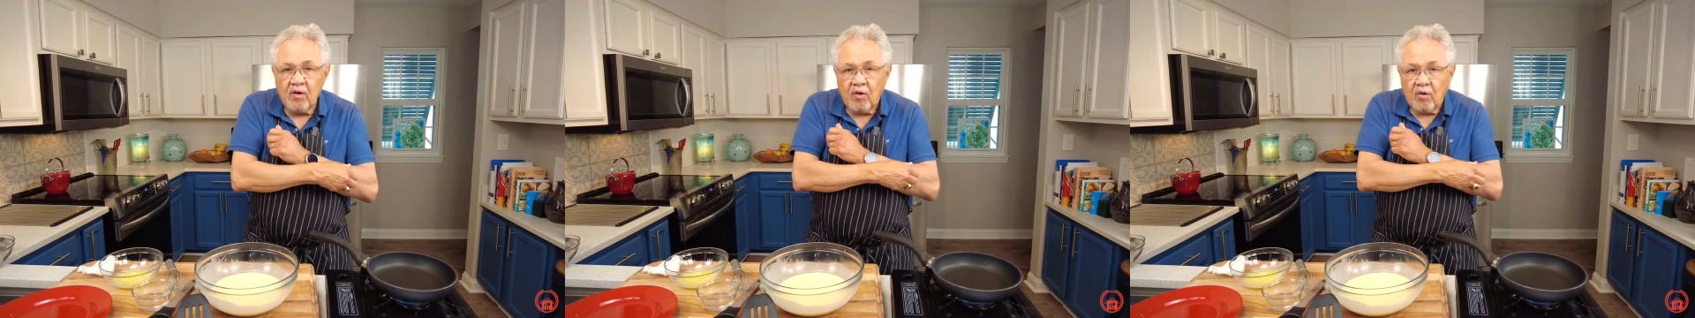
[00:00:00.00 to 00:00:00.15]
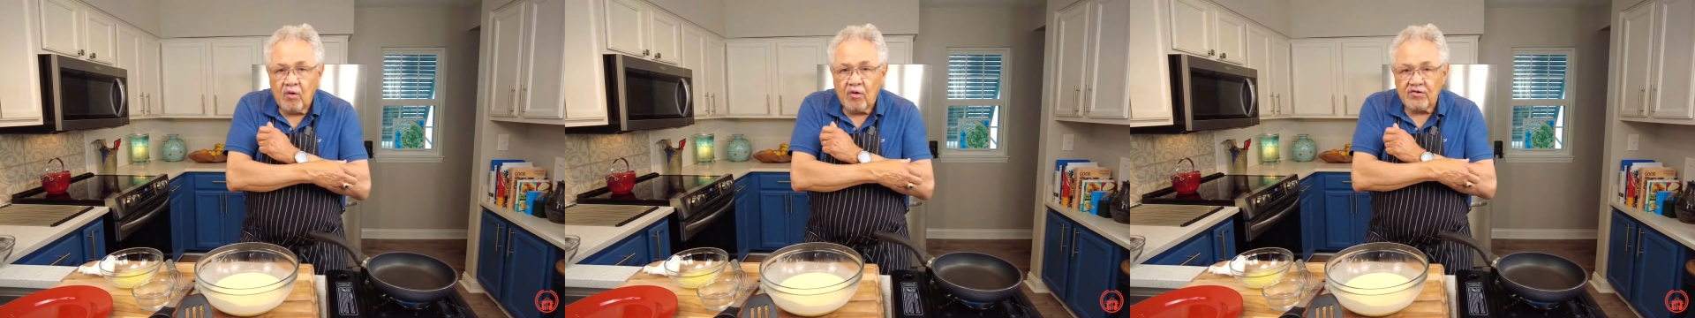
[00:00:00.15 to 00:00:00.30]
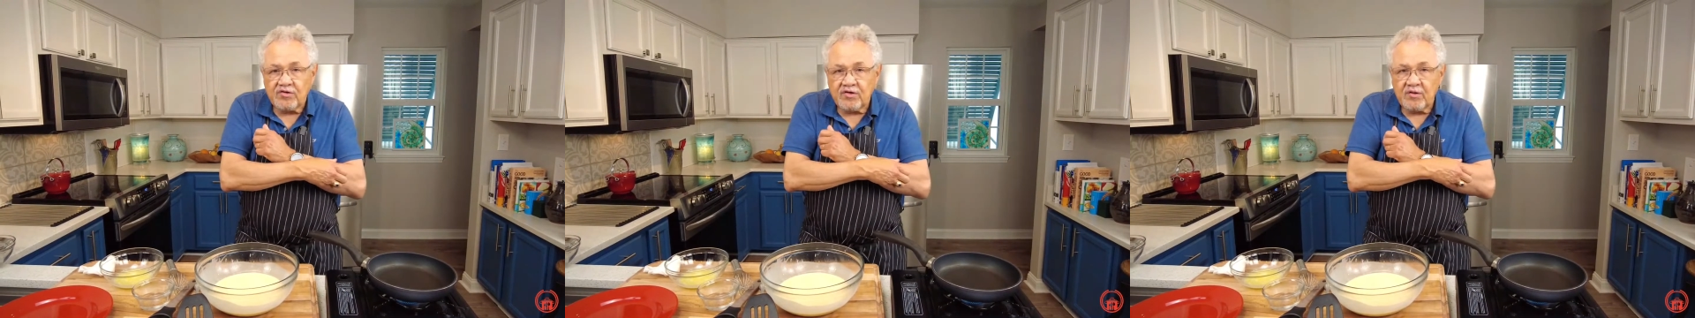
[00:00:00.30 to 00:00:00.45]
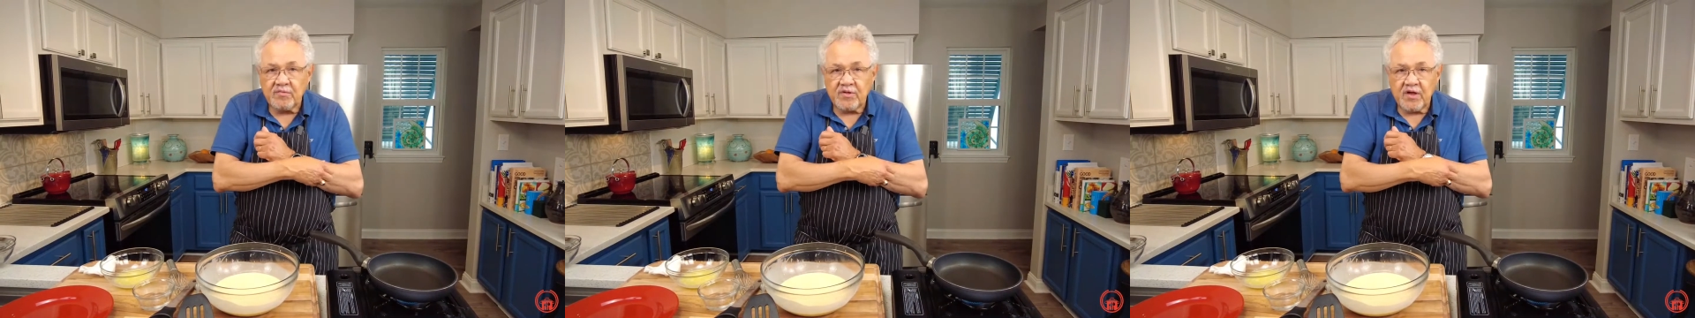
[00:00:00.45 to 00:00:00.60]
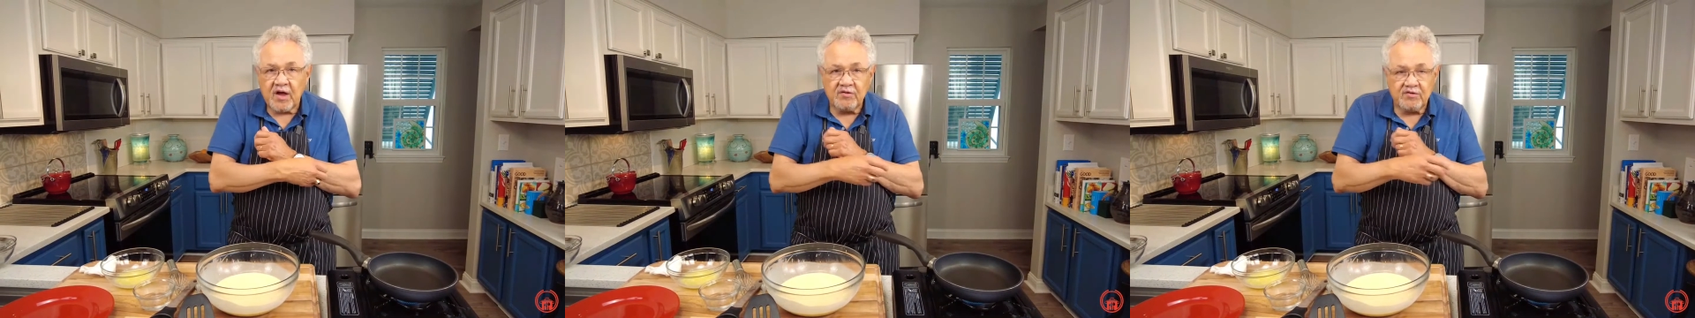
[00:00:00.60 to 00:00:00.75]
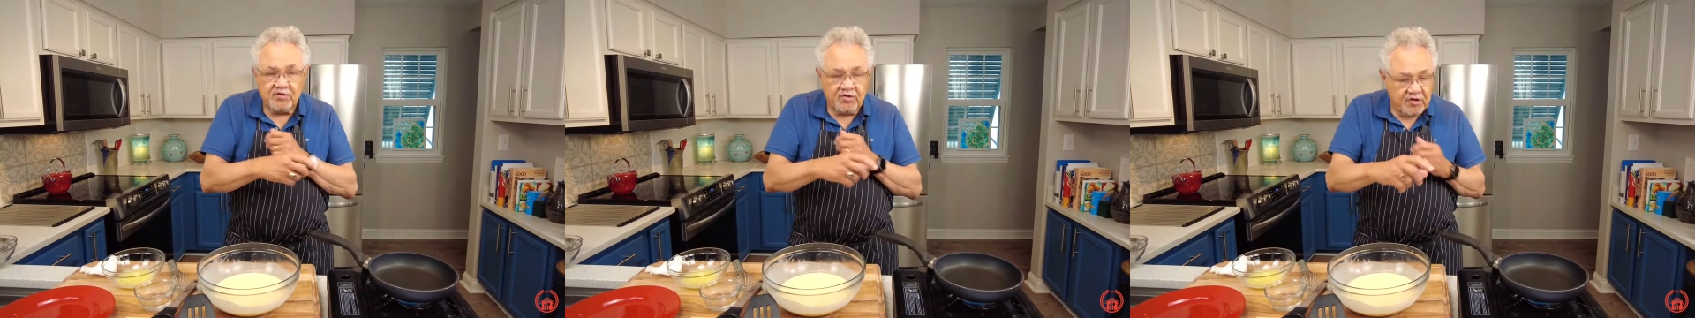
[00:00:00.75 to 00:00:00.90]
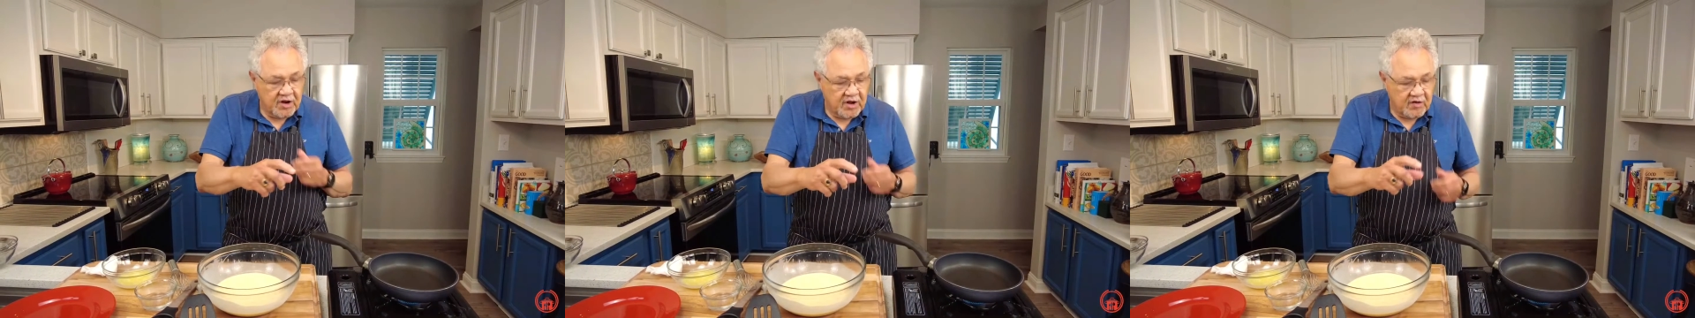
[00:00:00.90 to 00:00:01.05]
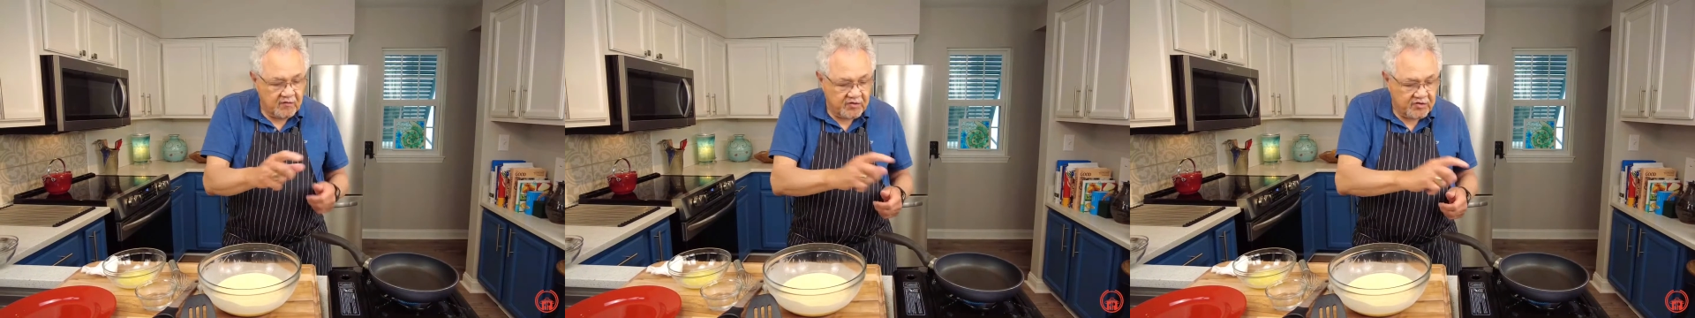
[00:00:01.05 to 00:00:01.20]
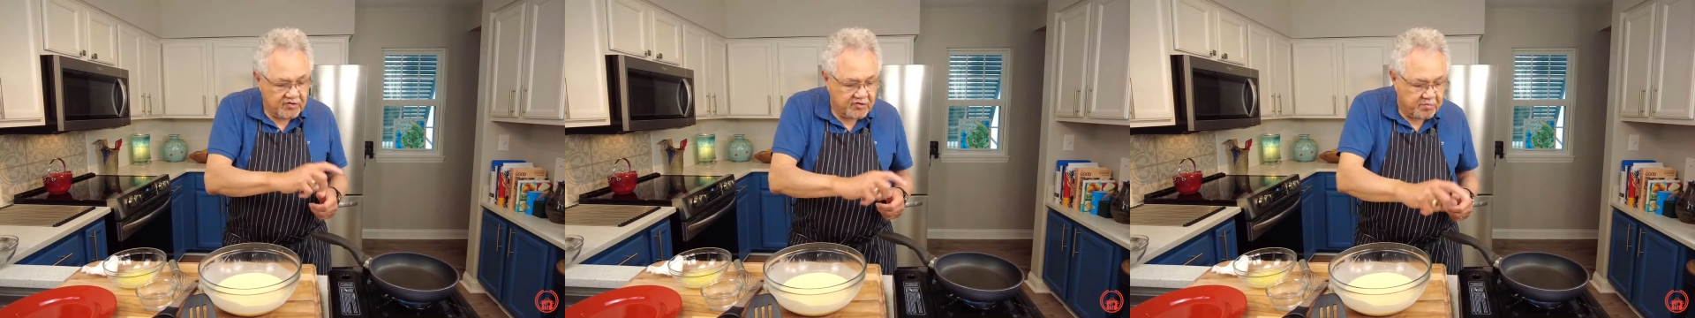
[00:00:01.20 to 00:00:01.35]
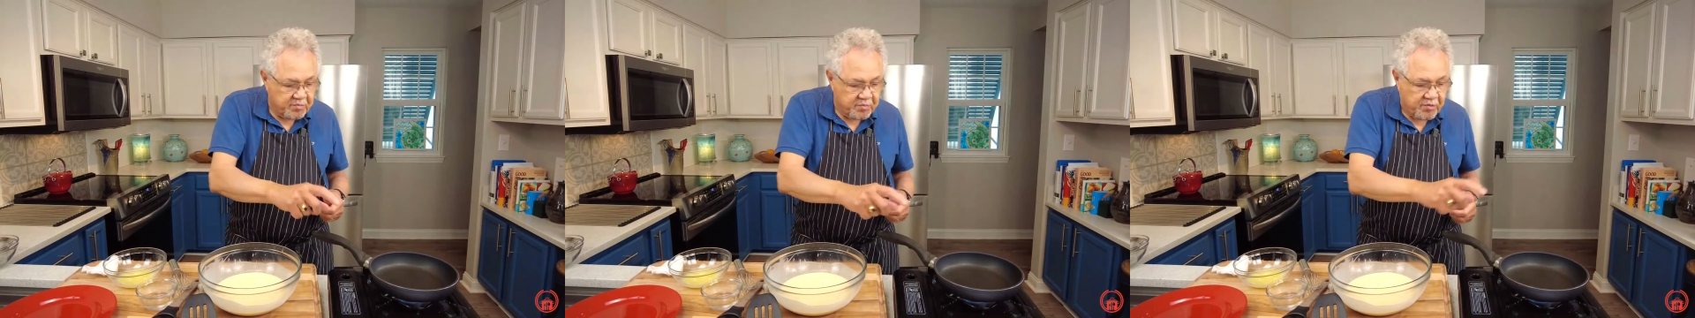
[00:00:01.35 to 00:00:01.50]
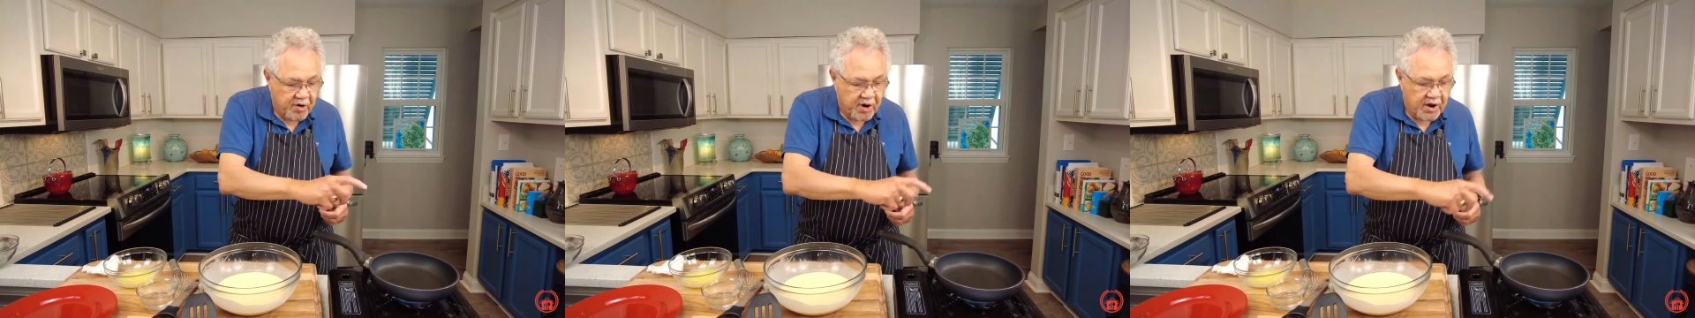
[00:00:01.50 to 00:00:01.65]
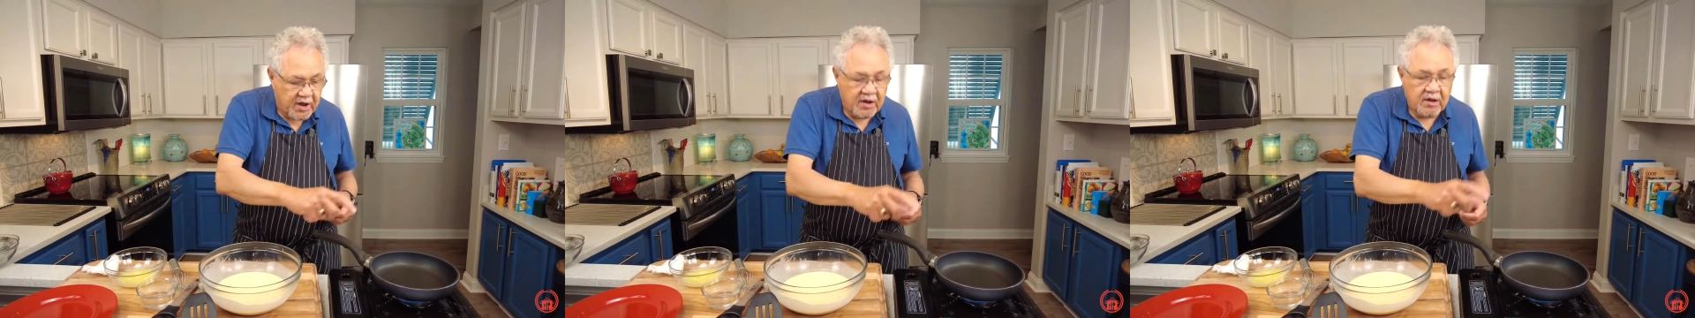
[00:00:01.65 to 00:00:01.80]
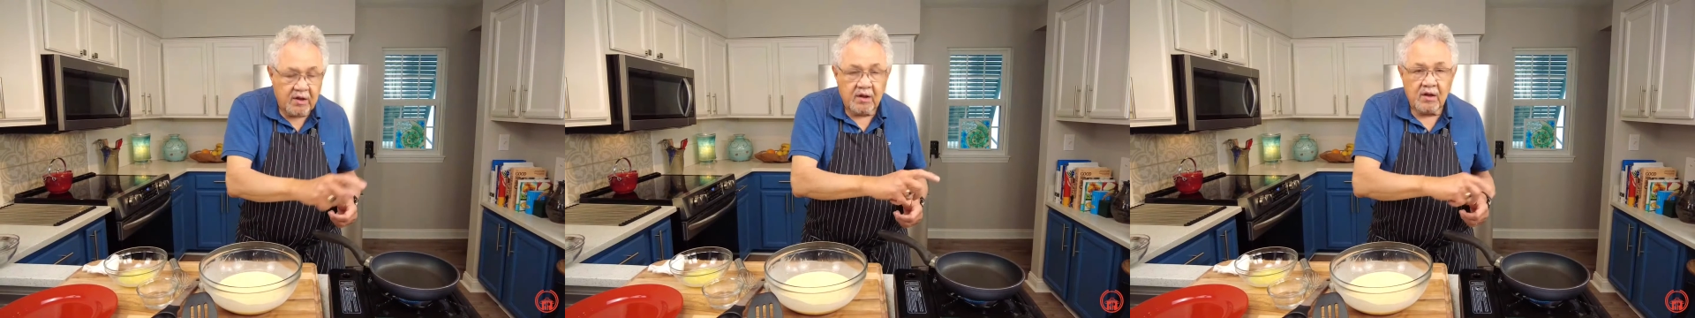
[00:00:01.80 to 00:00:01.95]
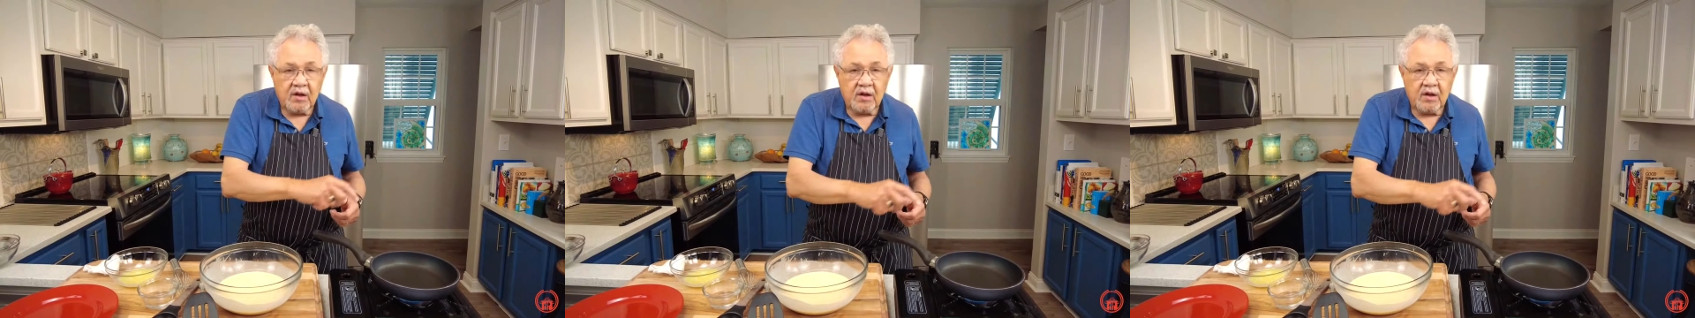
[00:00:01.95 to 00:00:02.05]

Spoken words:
or sometimes you can even spray,